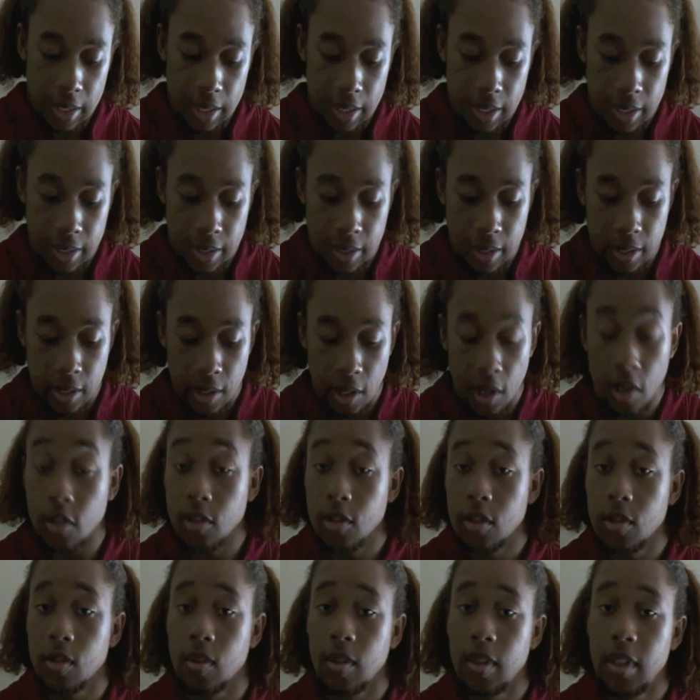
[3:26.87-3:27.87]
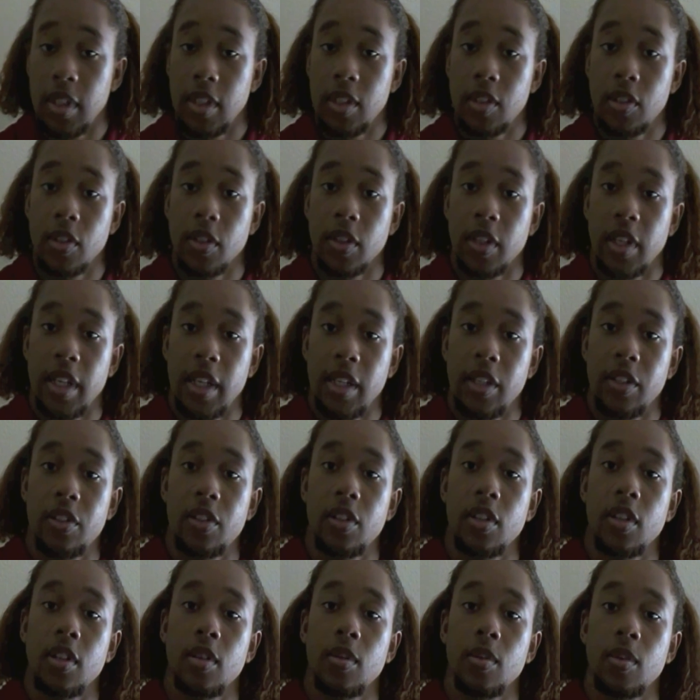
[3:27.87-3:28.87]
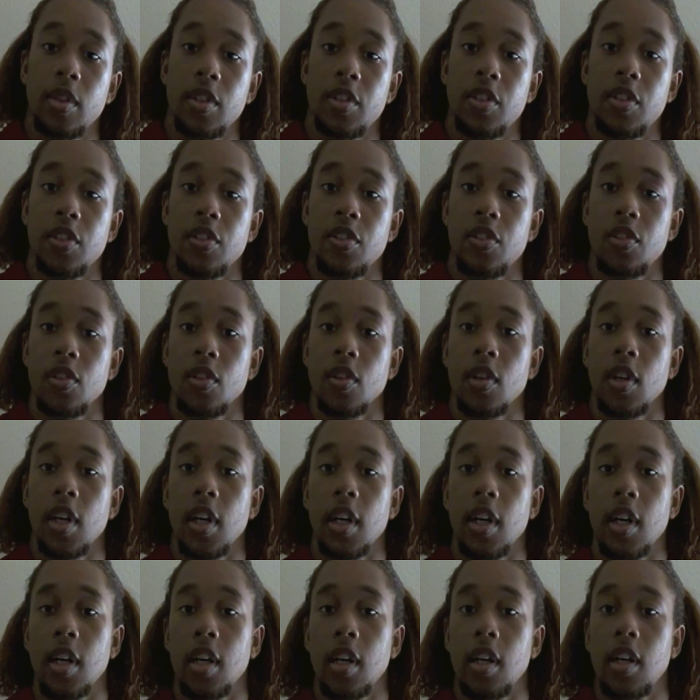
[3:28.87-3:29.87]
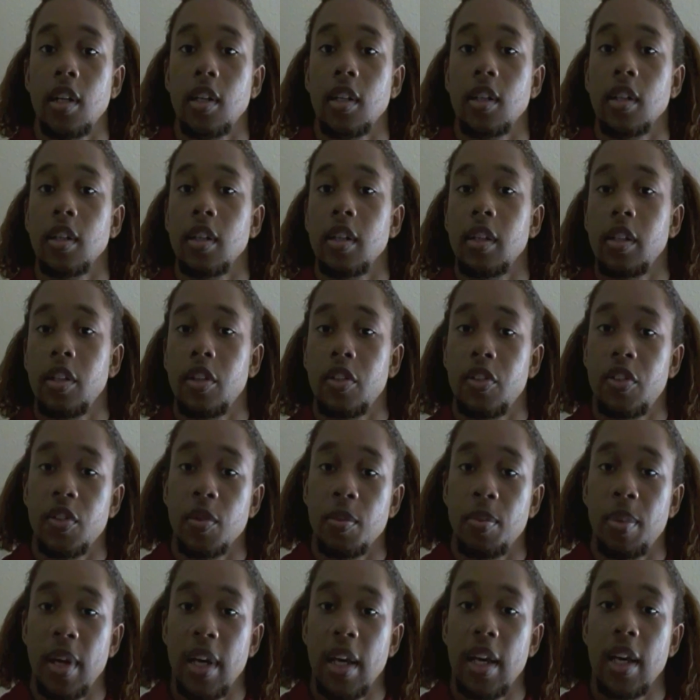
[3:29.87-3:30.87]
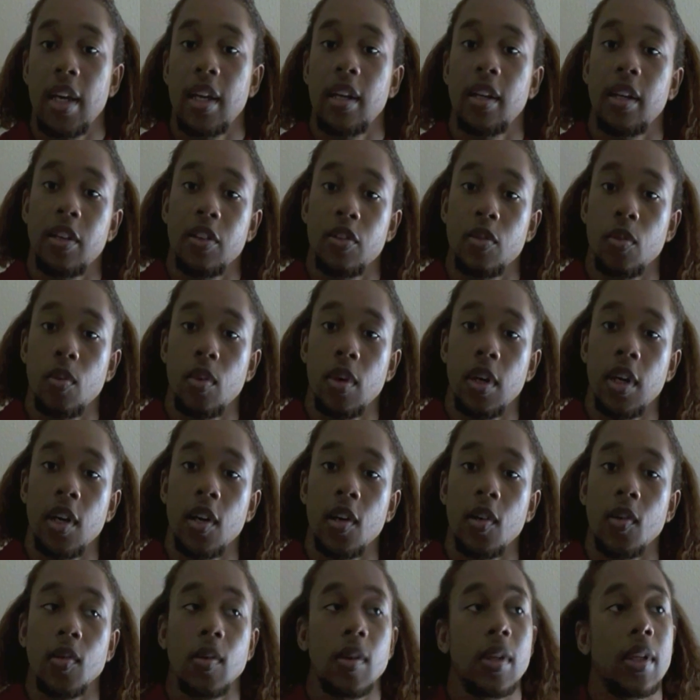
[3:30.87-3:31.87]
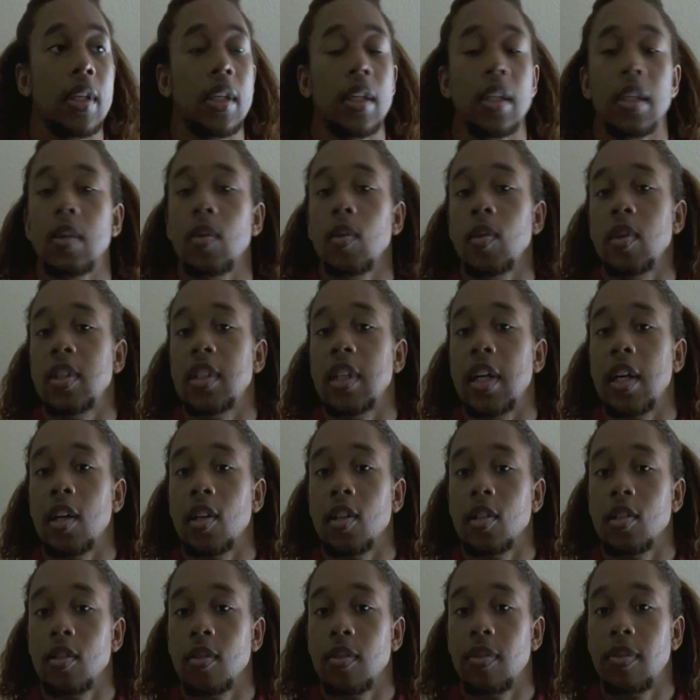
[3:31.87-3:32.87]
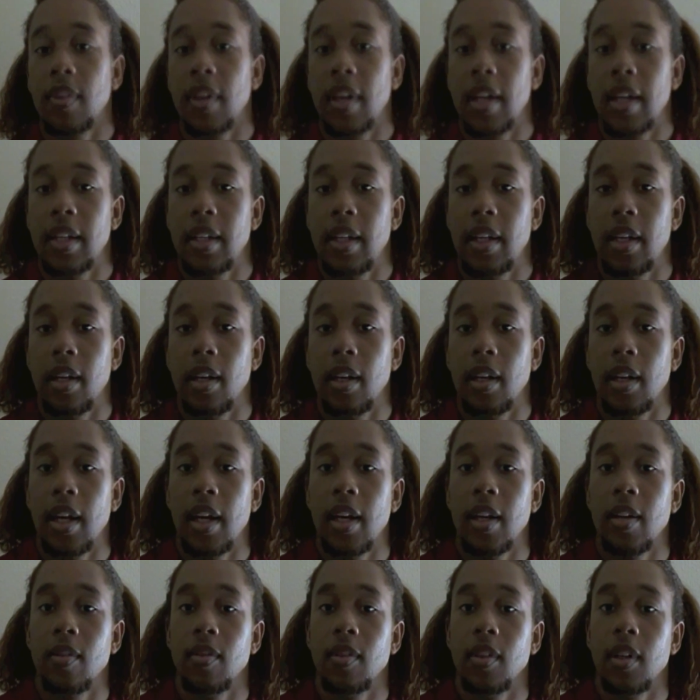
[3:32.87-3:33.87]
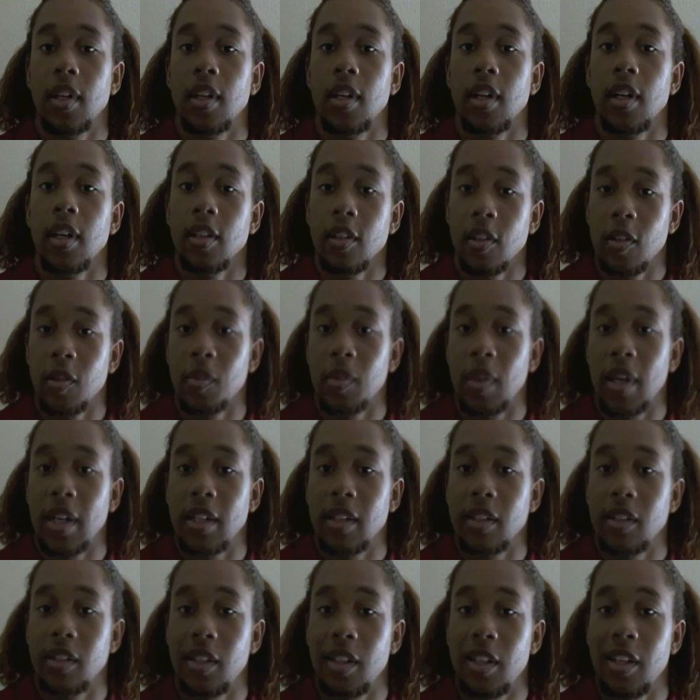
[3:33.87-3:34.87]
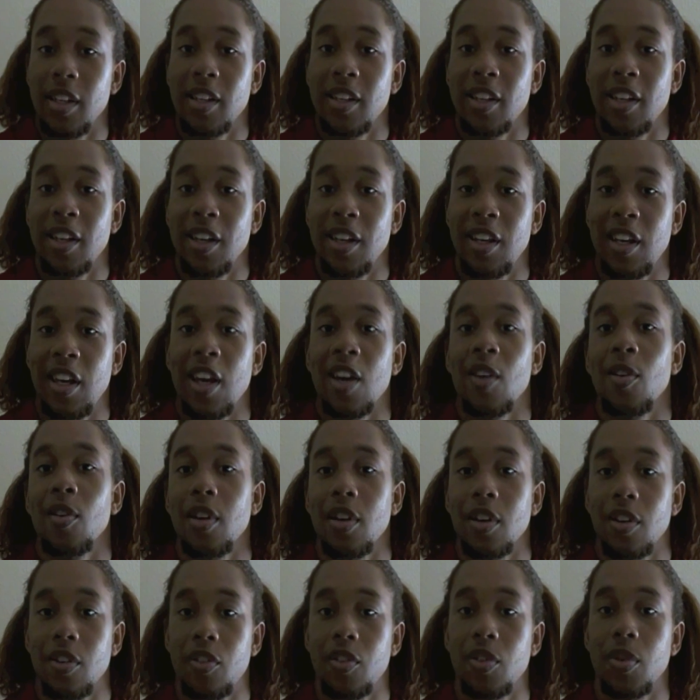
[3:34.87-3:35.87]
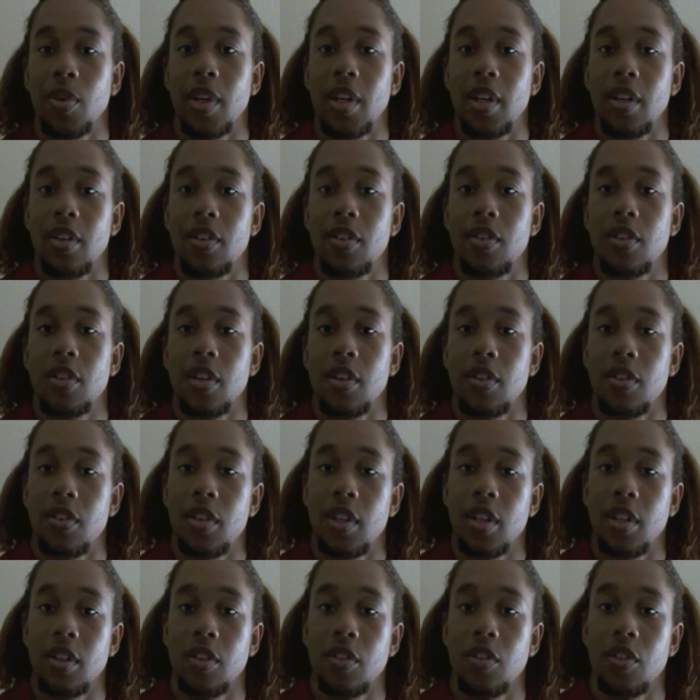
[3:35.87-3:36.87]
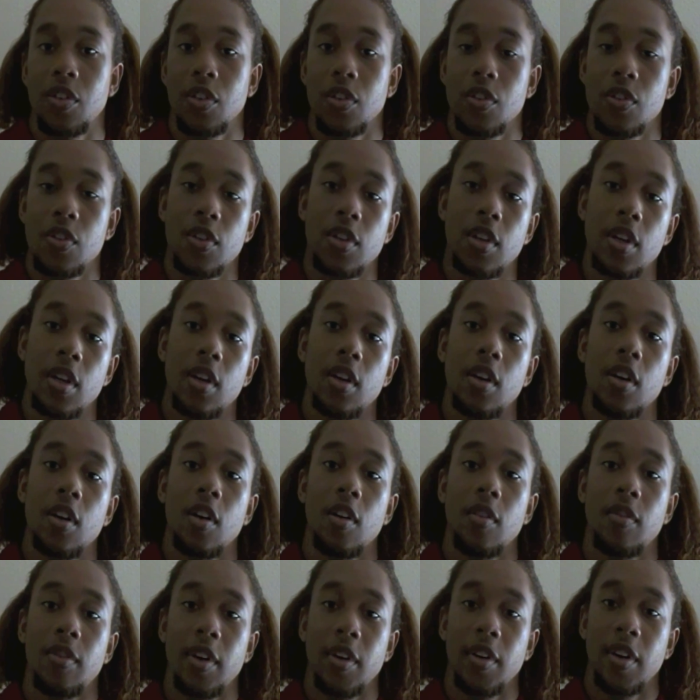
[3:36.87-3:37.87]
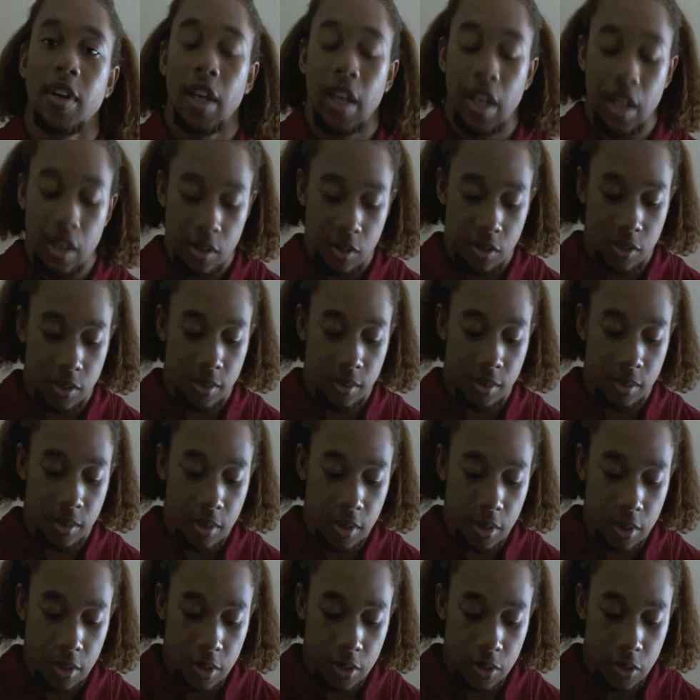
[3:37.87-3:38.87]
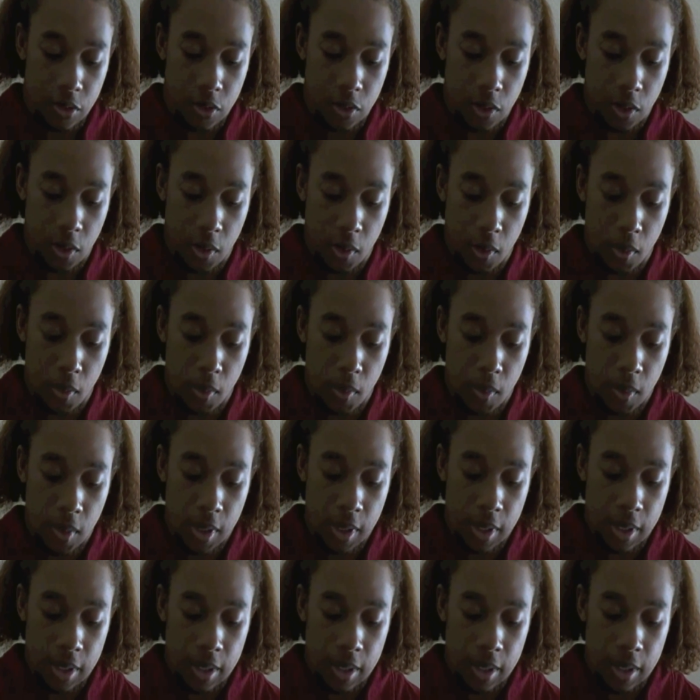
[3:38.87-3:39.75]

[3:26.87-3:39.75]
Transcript: and also Eastern Asia, which is your Japan as well, which I also find that a lot of other of my DNA carrier traits and signatures are very Asian. So